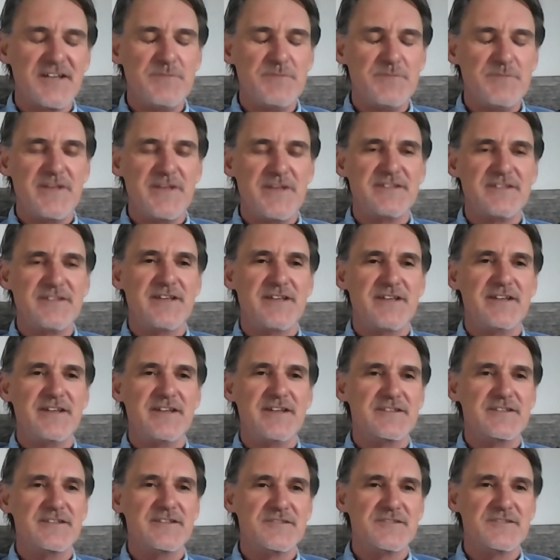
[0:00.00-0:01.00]
I've been
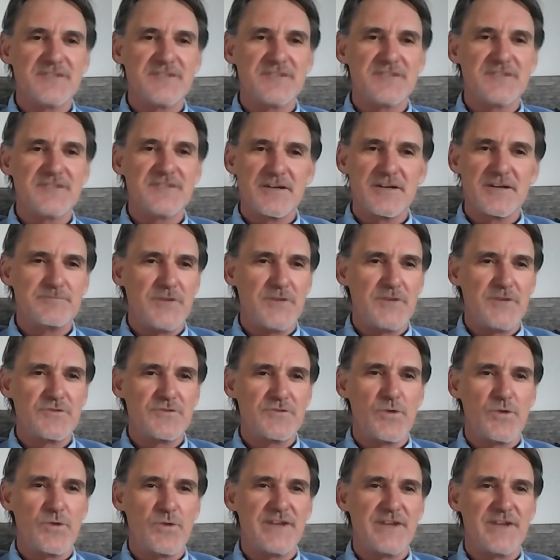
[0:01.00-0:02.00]
meditating since I was
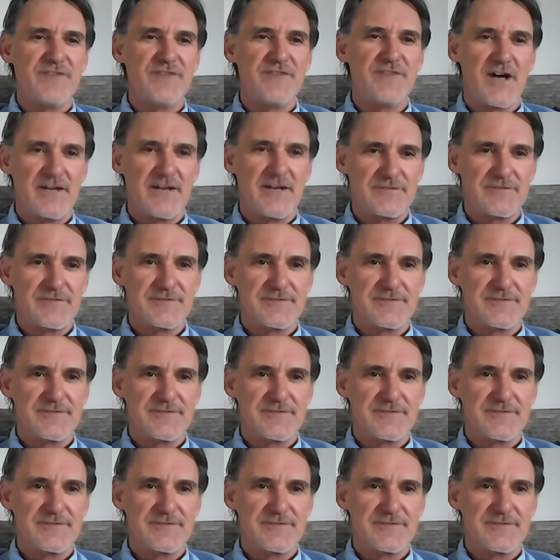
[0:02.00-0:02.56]
about 25.